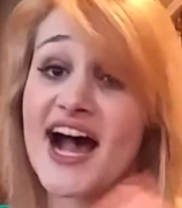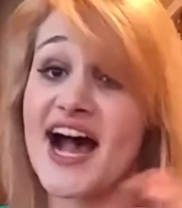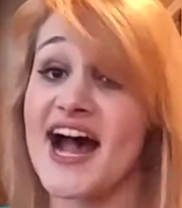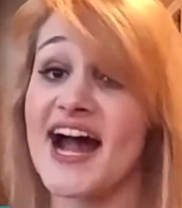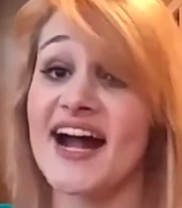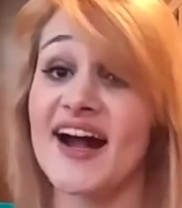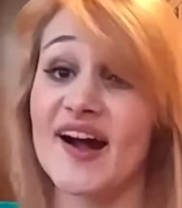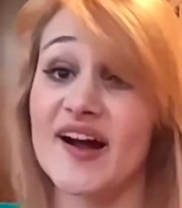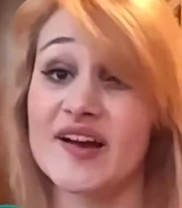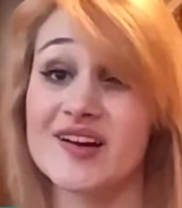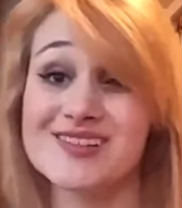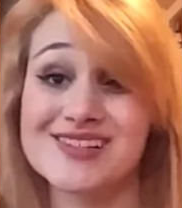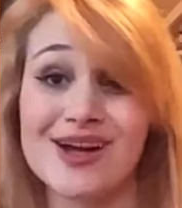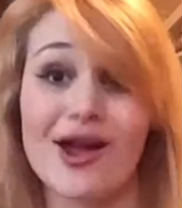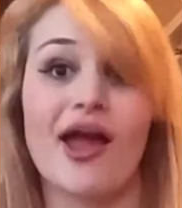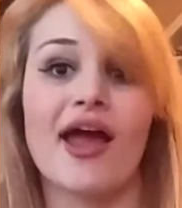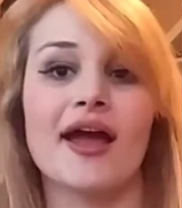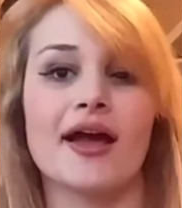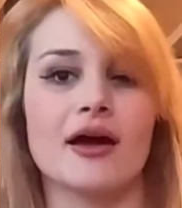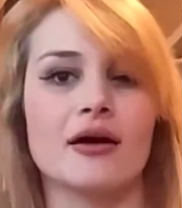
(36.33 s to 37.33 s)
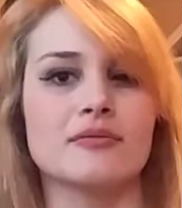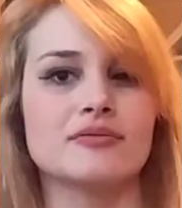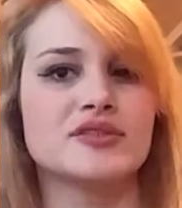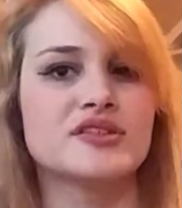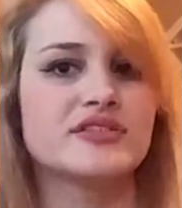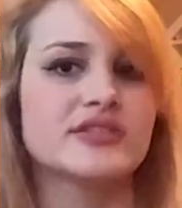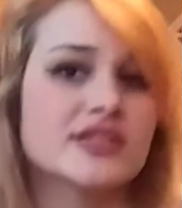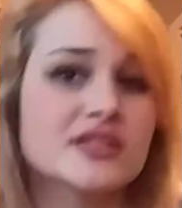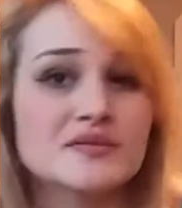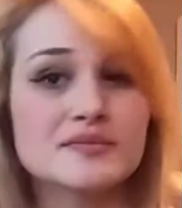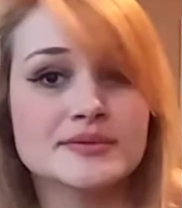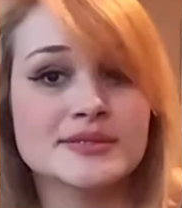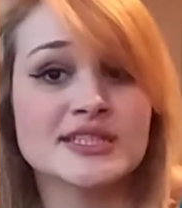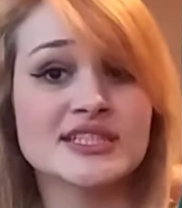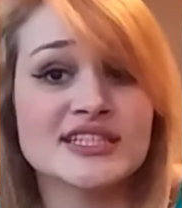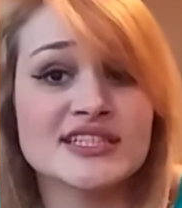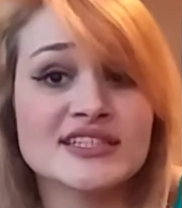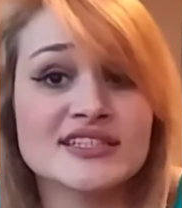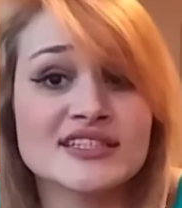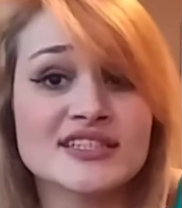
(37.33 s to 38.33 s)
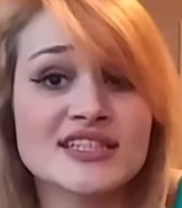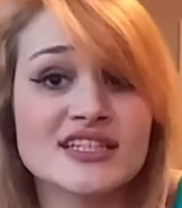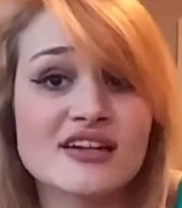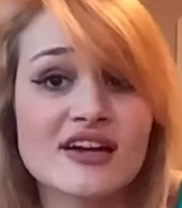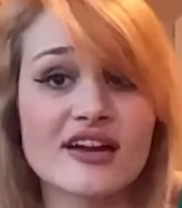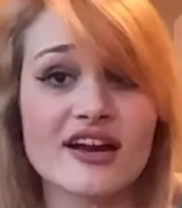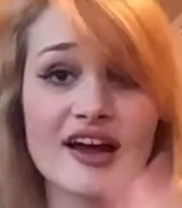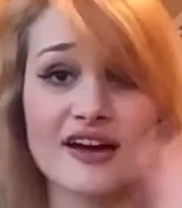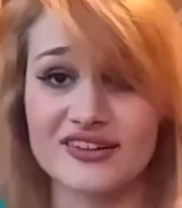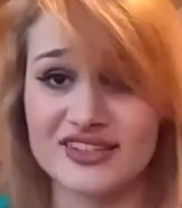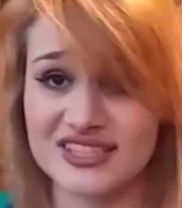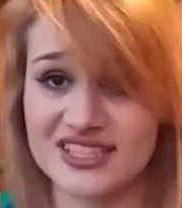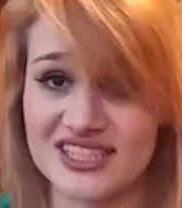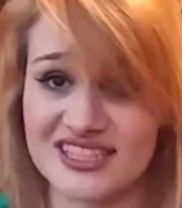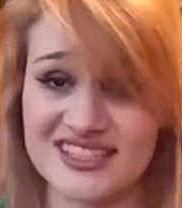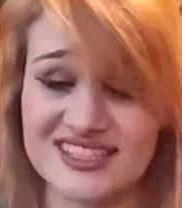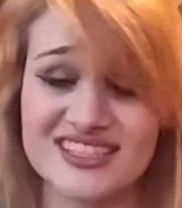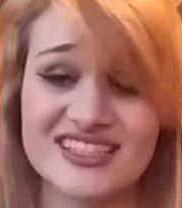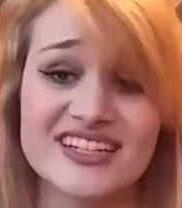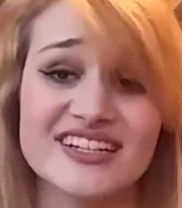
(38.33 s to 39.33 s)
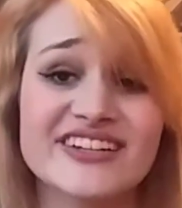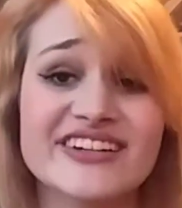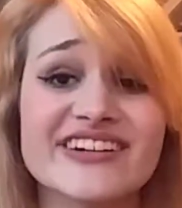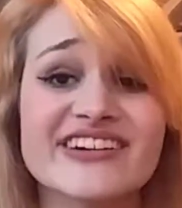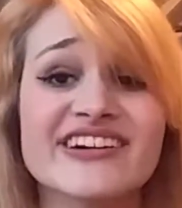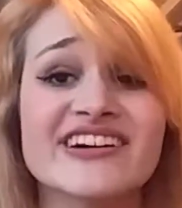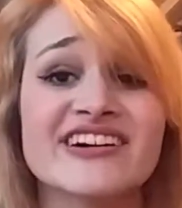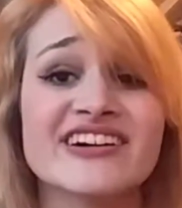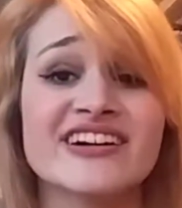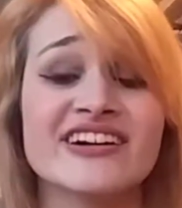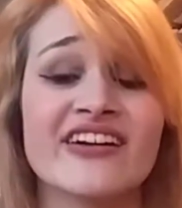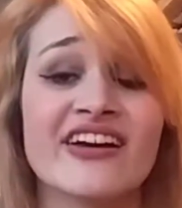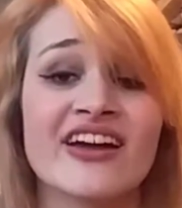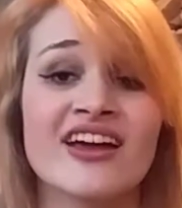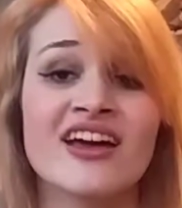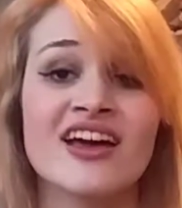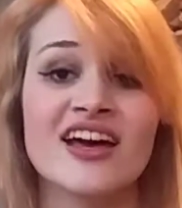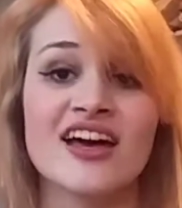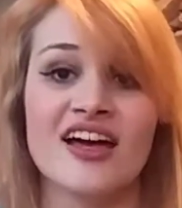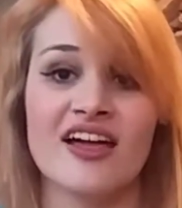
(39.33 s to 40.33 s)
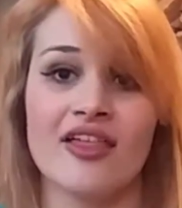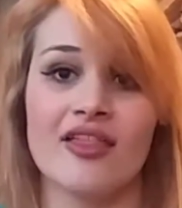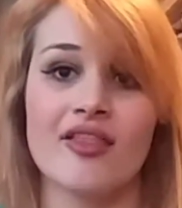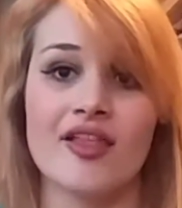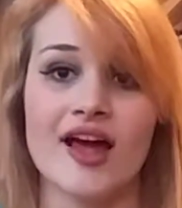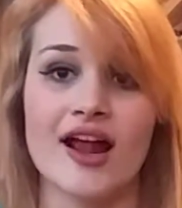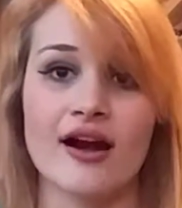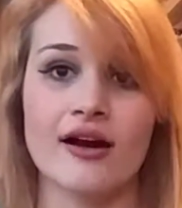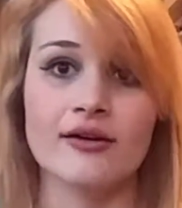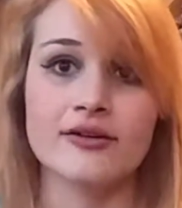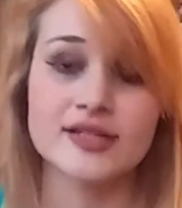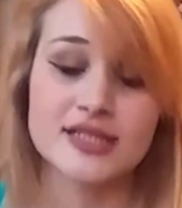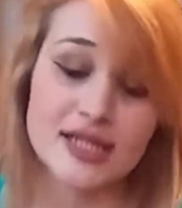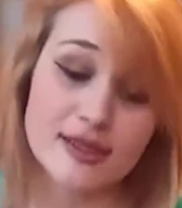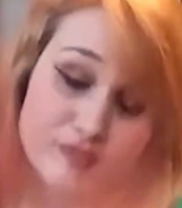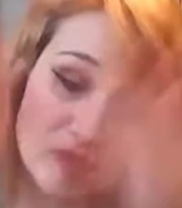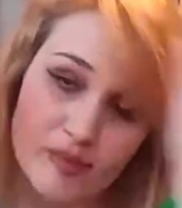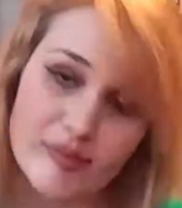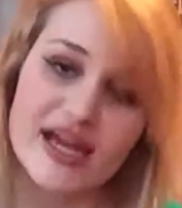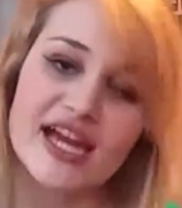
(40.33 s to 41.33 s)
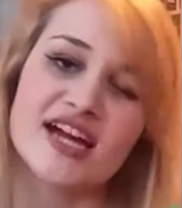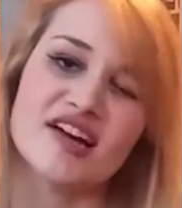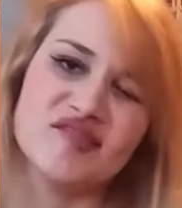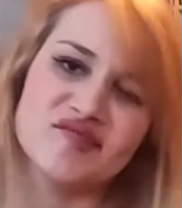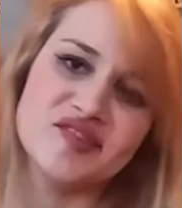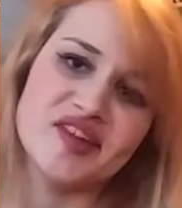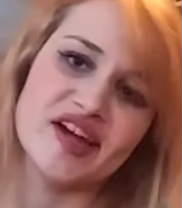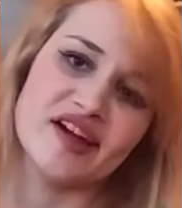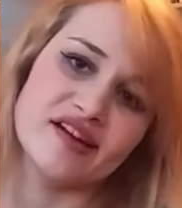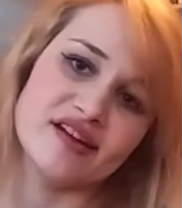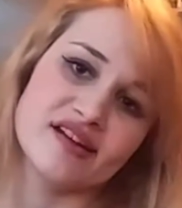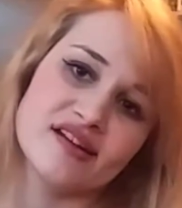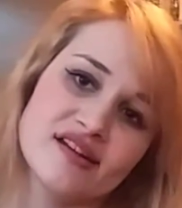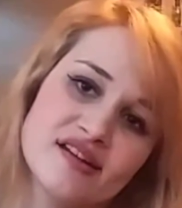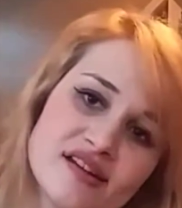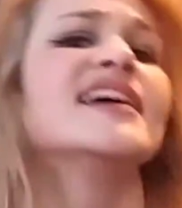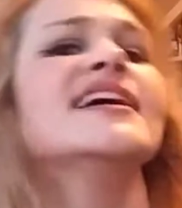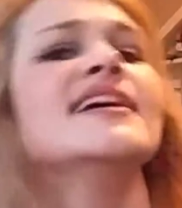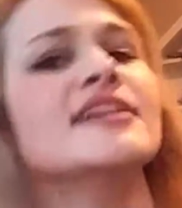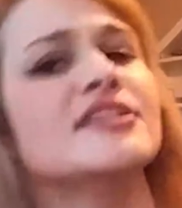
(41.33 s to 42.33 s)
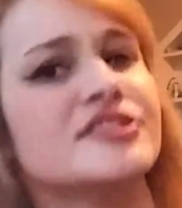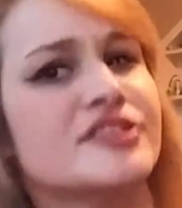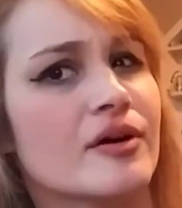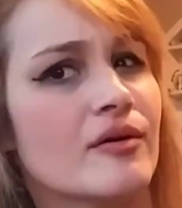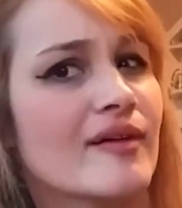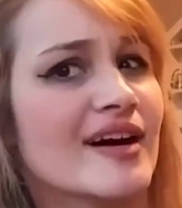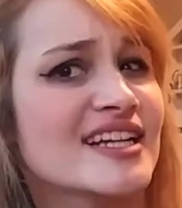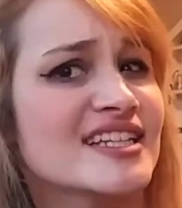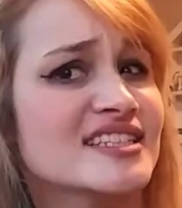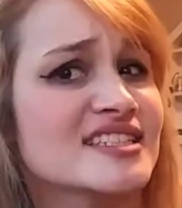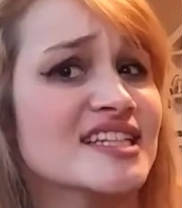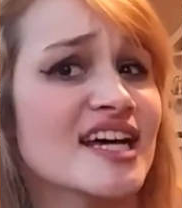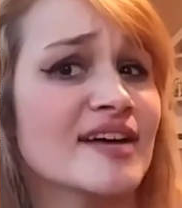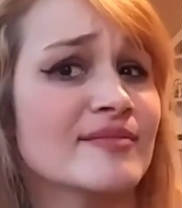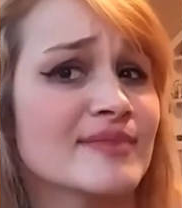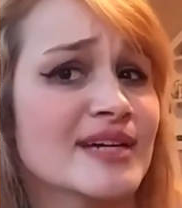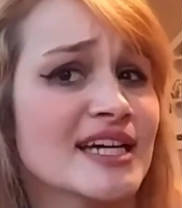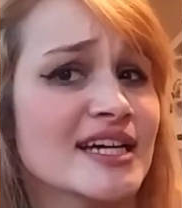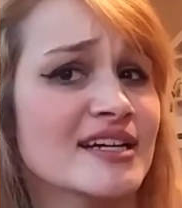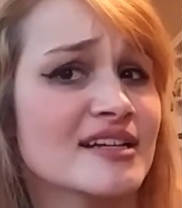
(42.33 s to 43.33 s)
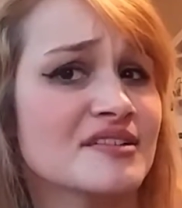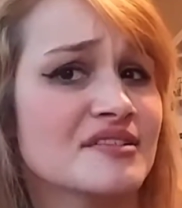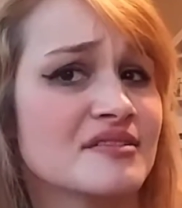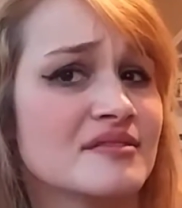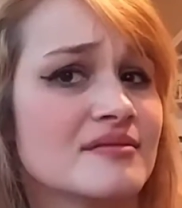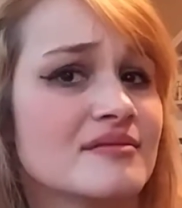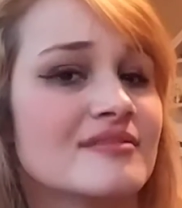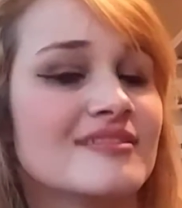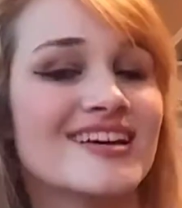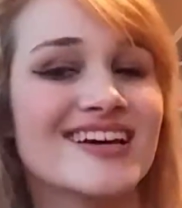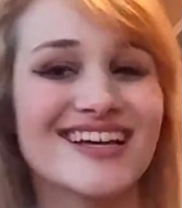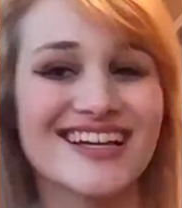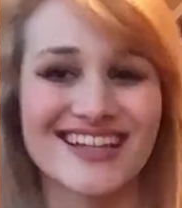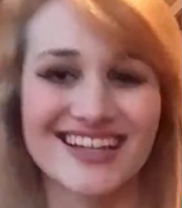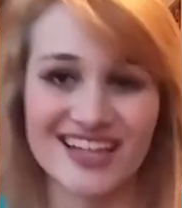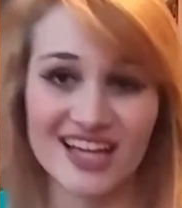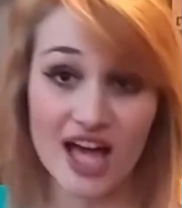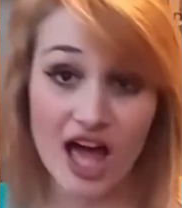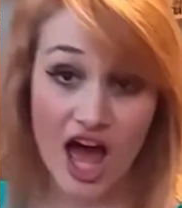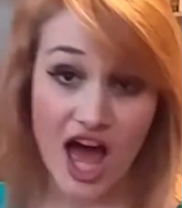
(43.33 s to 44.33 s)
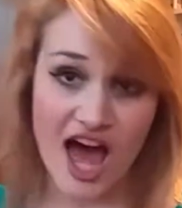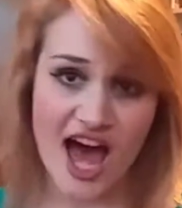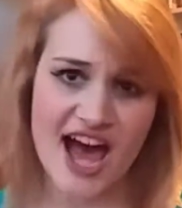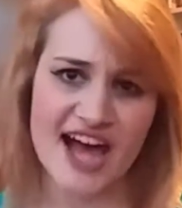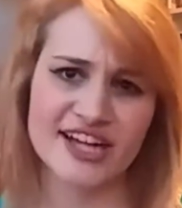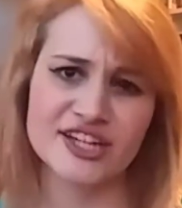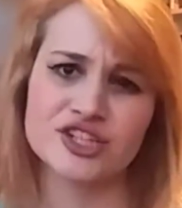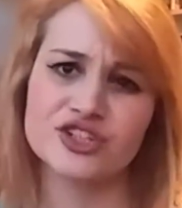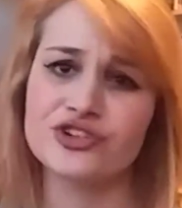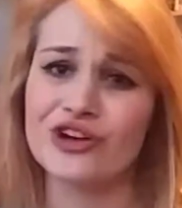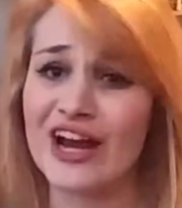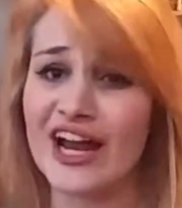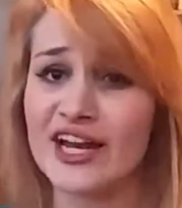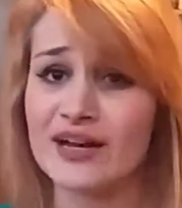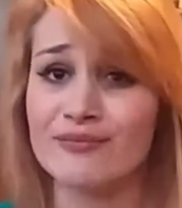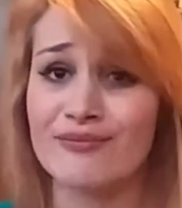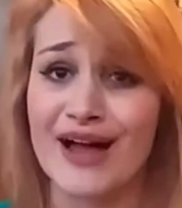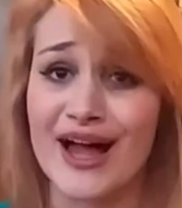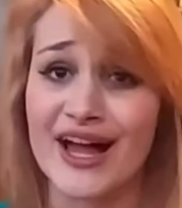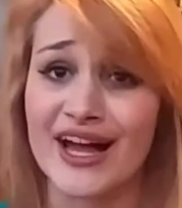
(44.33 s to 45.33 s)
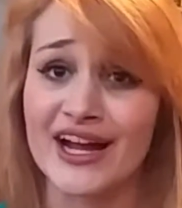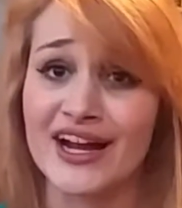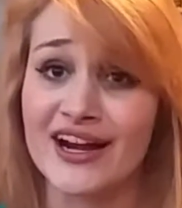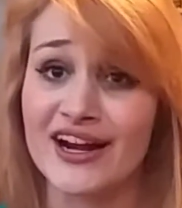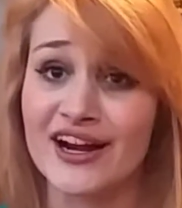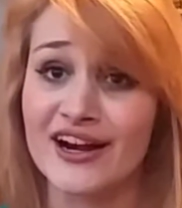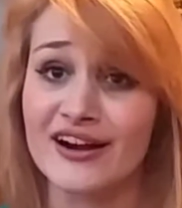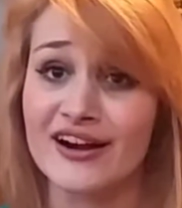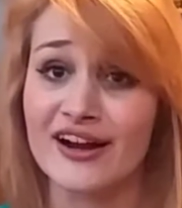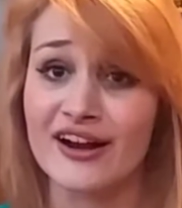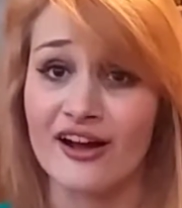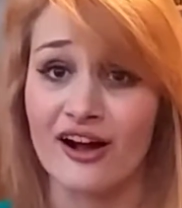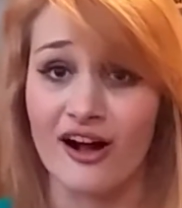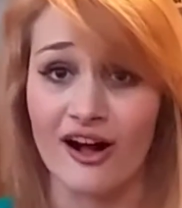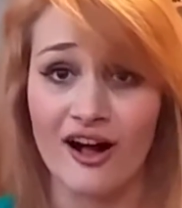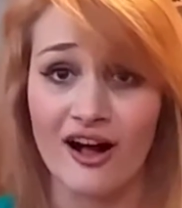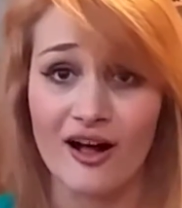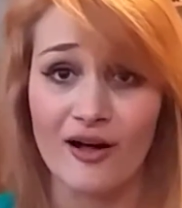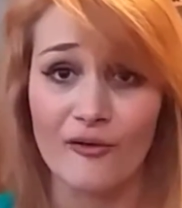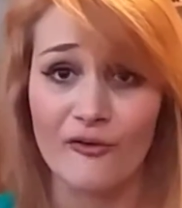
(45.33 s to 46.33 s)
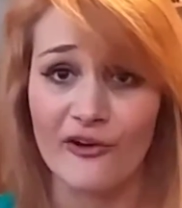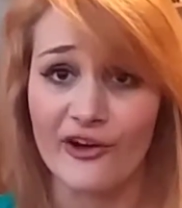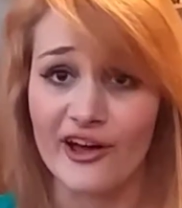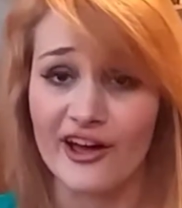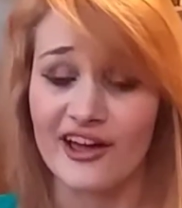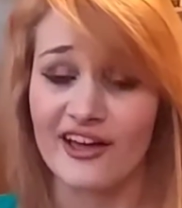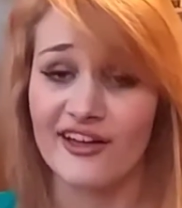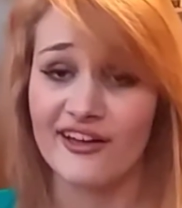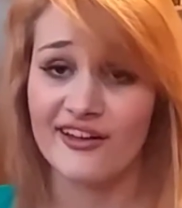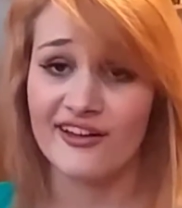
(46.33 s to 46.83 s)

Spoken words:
I had to wake up super early and I was in such a hurry that I only got my makeup done. So what does that mean? I straightened my hair in a hallway.